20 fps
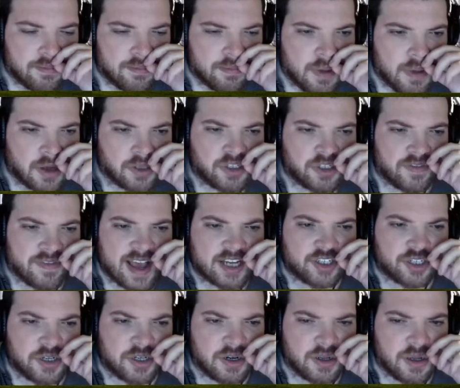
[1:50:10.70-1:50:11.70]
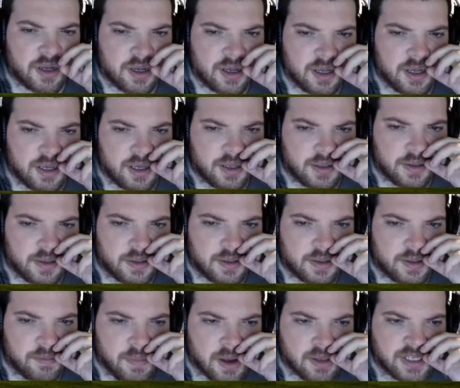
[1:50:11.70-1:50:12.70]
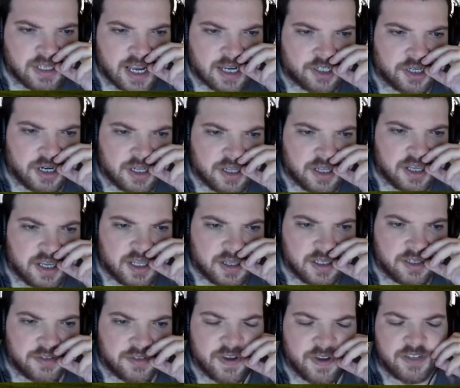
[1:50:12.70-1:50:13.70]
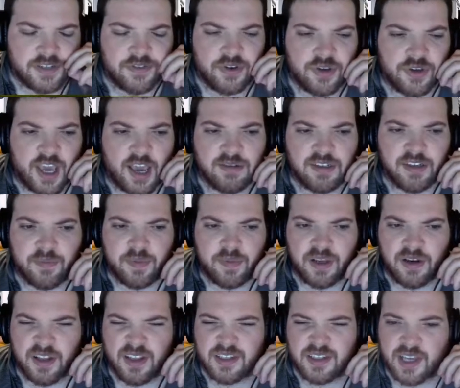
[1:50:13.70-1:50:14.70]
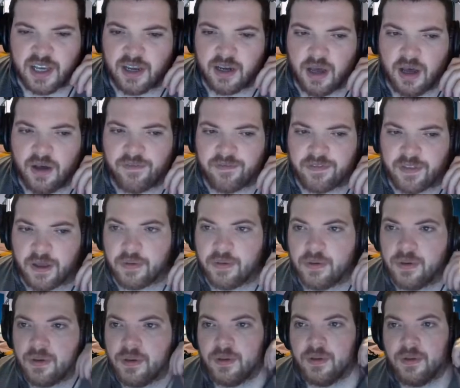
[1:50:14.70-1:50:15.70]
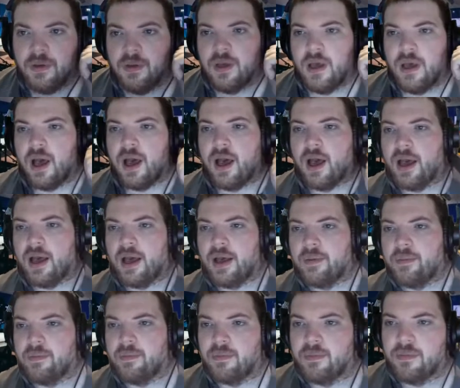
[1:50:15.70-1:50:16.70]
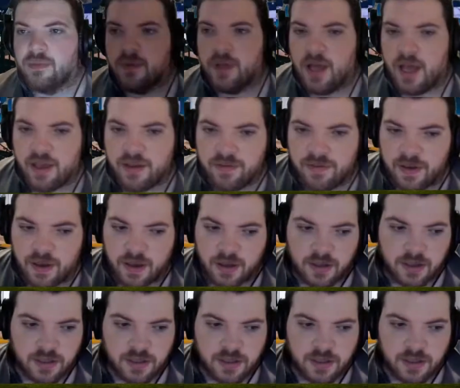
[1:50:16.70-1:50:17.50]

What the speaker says: most action in these first few games have been in the second half, though. I think.